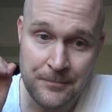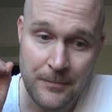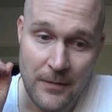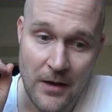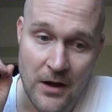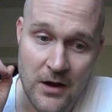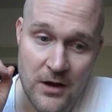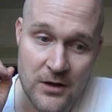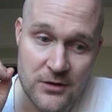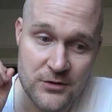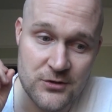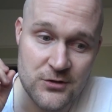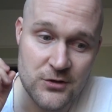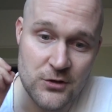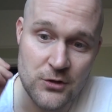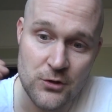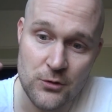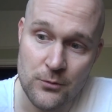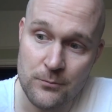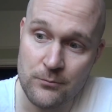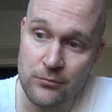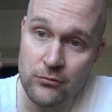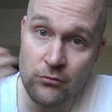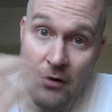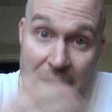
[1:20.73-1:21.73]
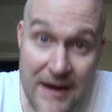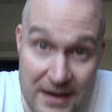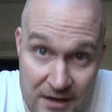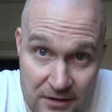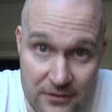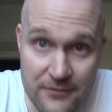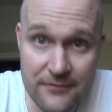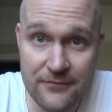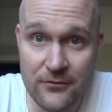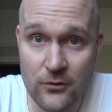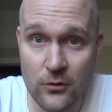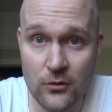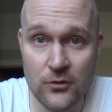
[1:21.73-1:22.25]
uh, to break the
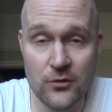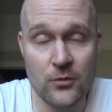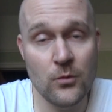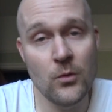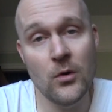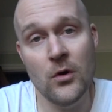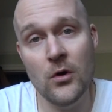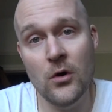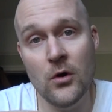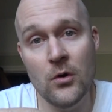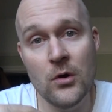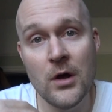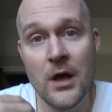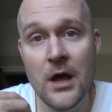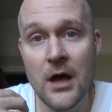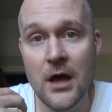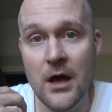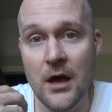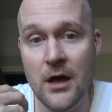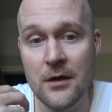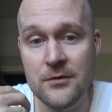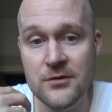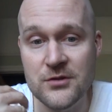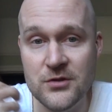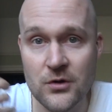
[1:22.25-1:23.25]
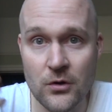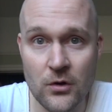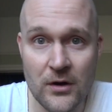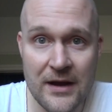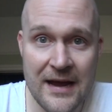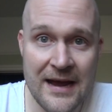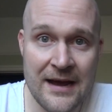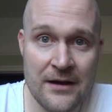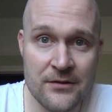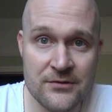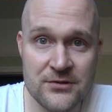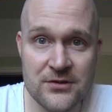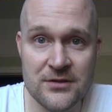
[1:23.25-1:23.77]
fourth wall and talk
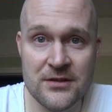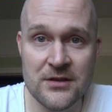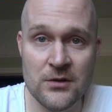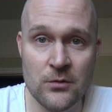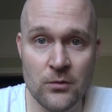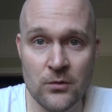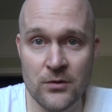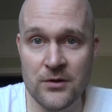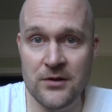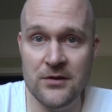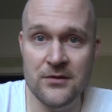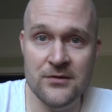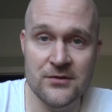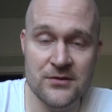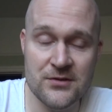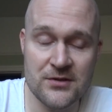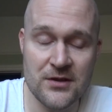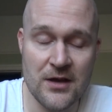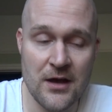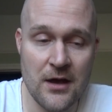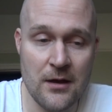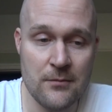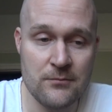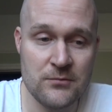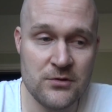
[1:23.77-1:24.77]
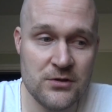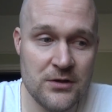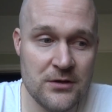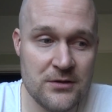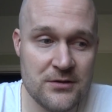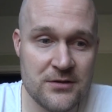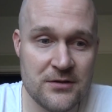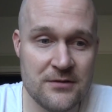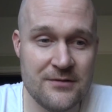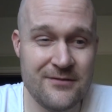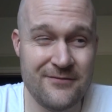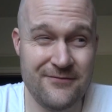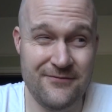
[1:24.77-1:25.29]
out to the audience um, due
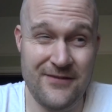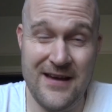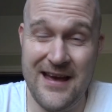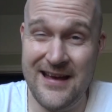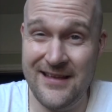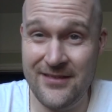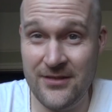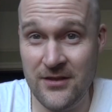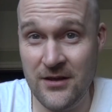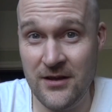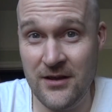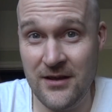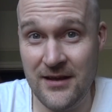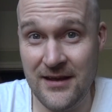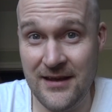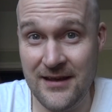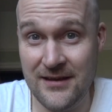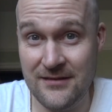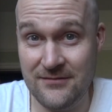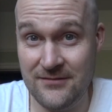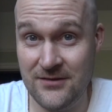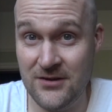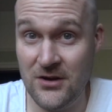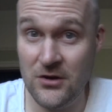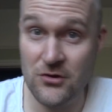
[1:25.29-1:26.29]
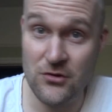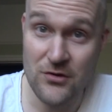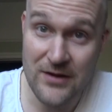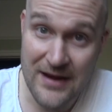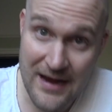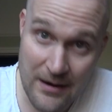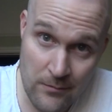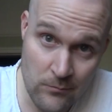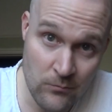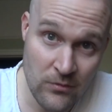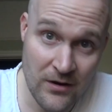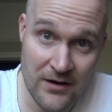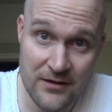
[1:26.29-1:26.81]
to the fact that it, you know you
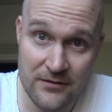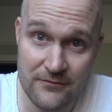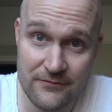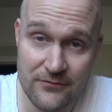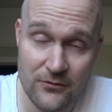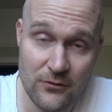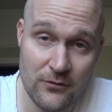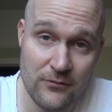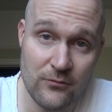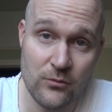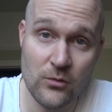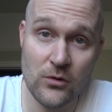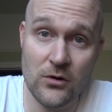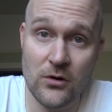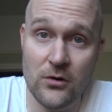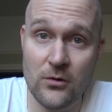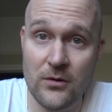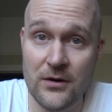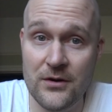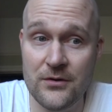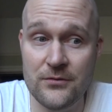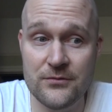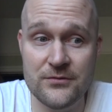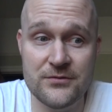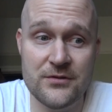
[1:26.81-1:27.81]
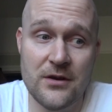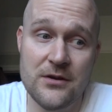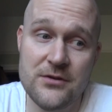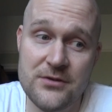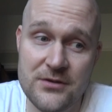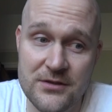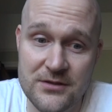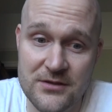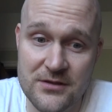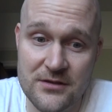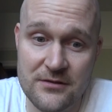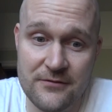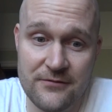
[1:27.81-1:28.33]
can break the fourth wall and also due
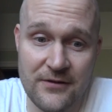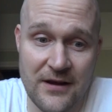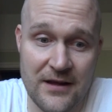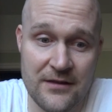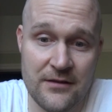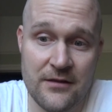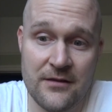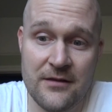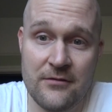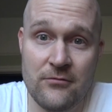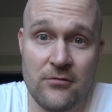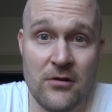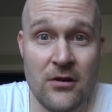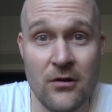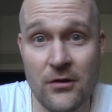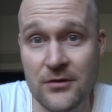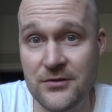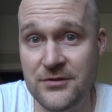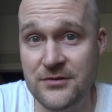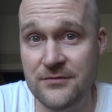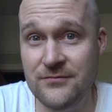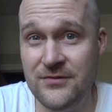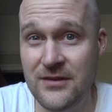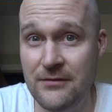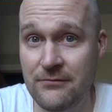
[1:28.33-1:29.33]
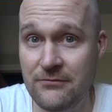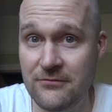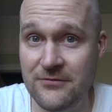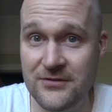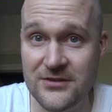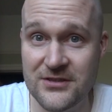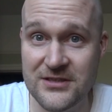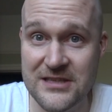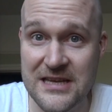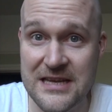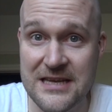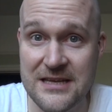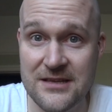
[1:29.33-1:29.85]
to the fact that there are lots of different
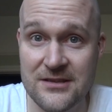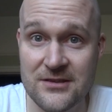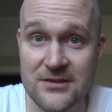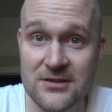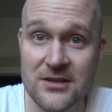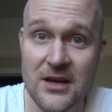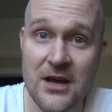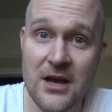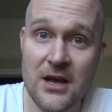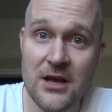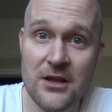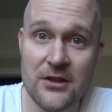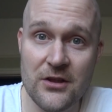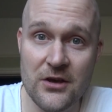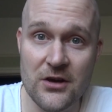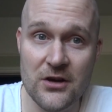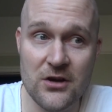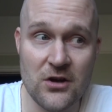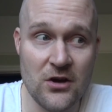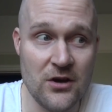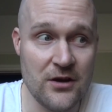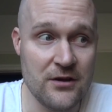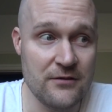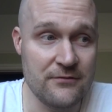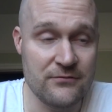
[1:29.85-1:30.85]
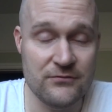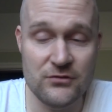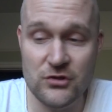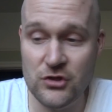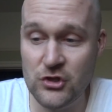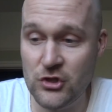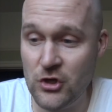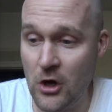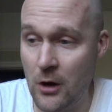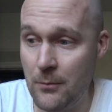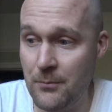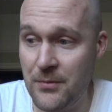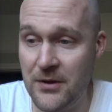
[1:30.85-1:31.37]
scenes that are kind of
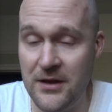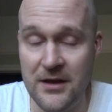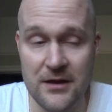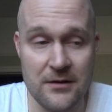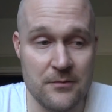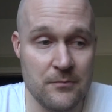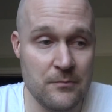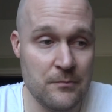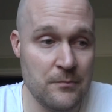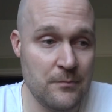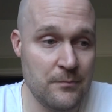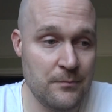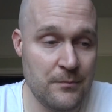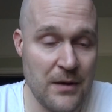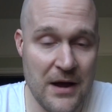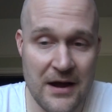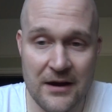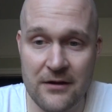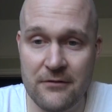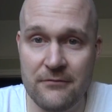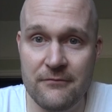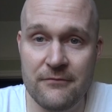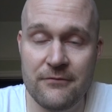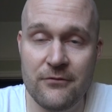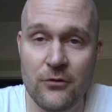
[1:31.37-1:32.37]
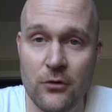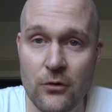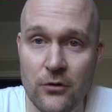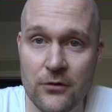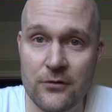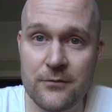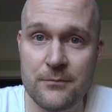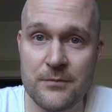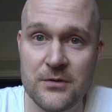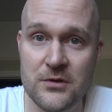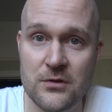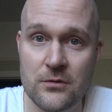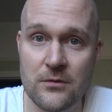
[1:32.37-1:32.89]
chopping back and
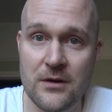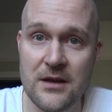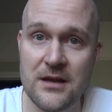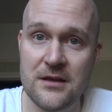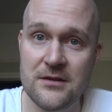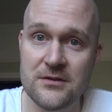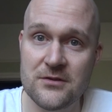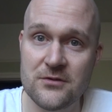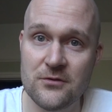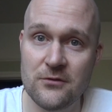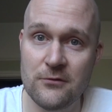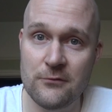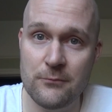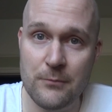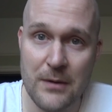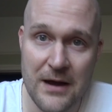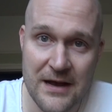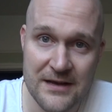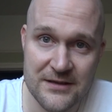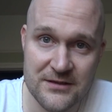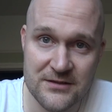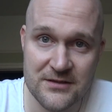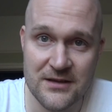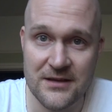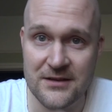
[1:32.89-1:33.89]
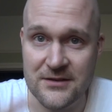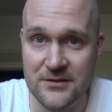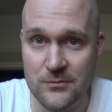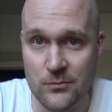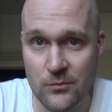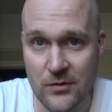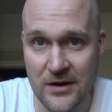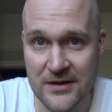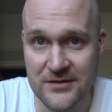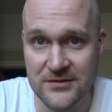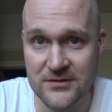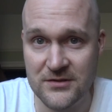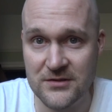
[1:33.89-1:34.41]
forth between sort of past scenes and
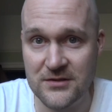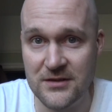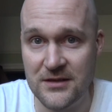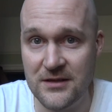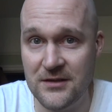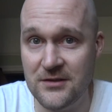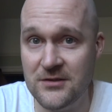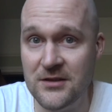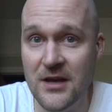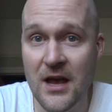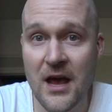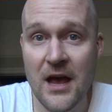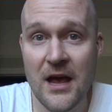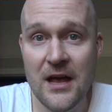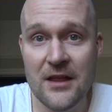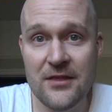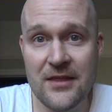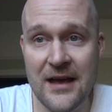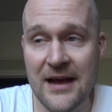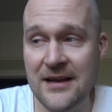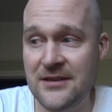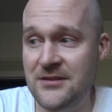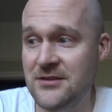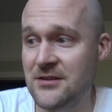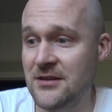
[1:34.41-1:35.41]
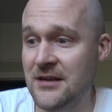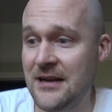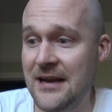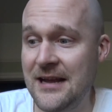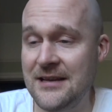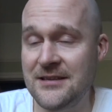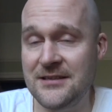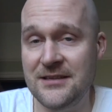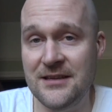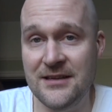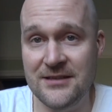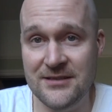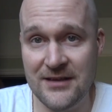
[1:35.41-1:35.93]
present scenes that's a
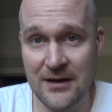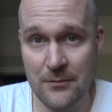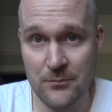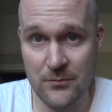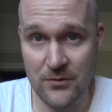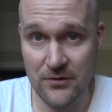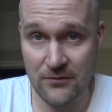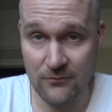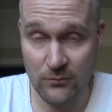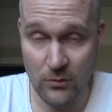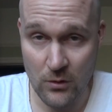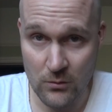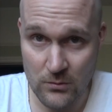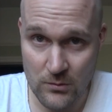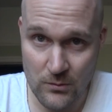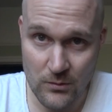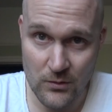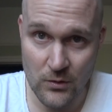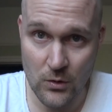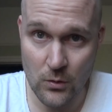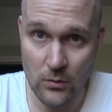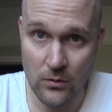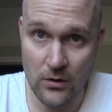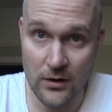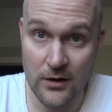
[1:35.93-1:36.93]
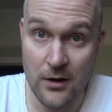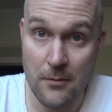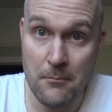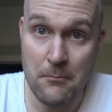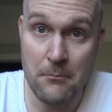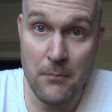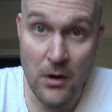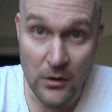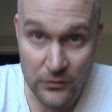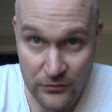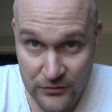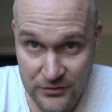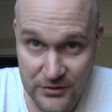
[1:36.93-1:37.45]
classic example of what we would call like a
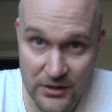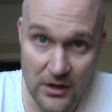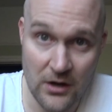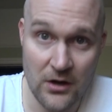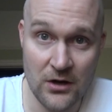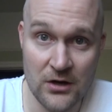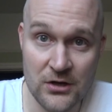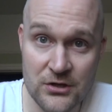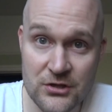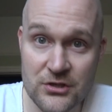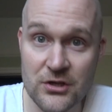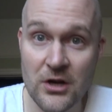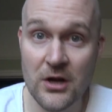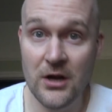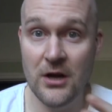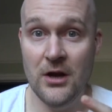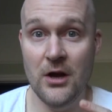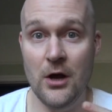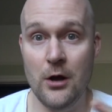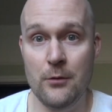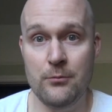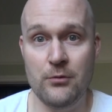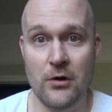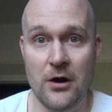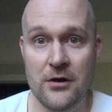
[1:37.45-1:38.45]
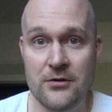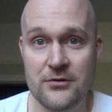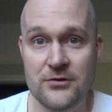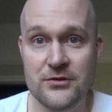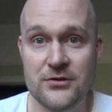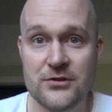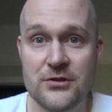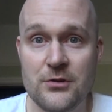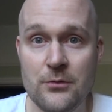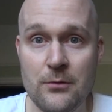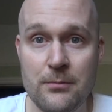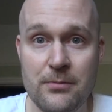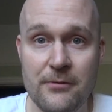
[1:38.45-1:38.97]
montage
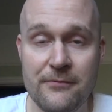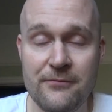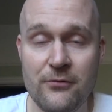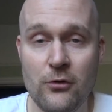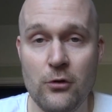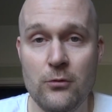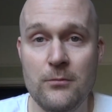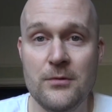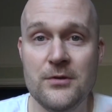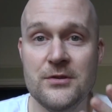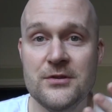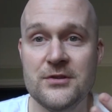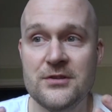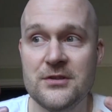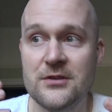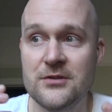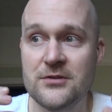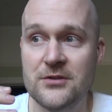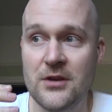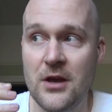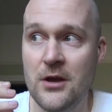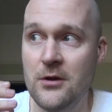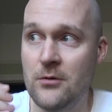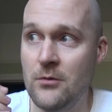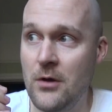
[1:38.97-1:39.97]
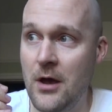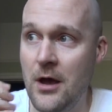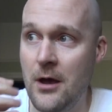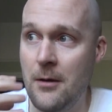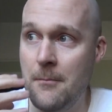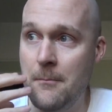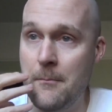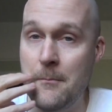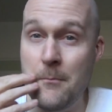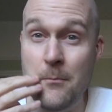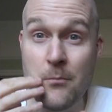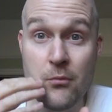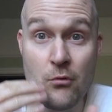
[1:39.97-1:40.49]
approach to a performance so
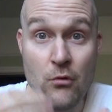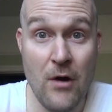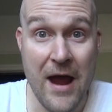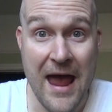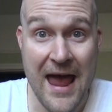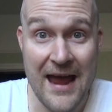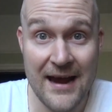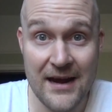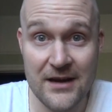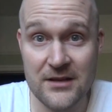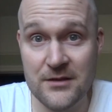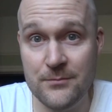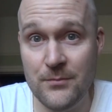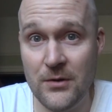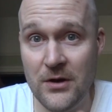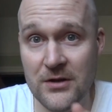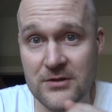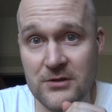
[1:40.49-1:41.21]
um, Brecht fact,